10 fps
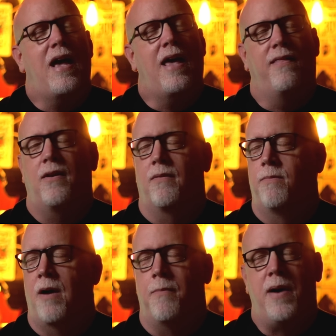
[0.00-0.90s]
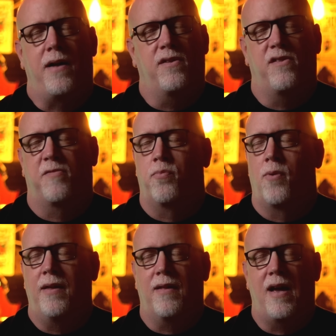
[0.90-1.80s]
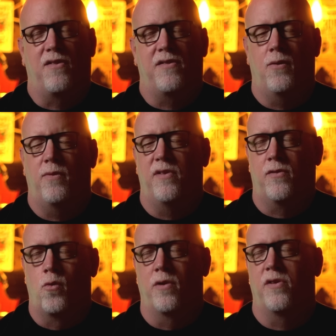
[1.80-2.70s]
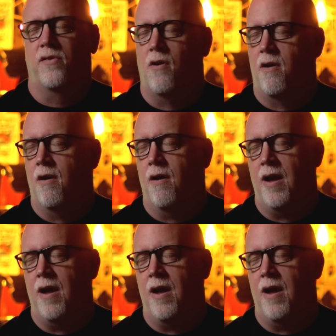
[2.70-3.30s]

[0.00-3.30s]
and they're about to just bring the house down with this gorgeous car,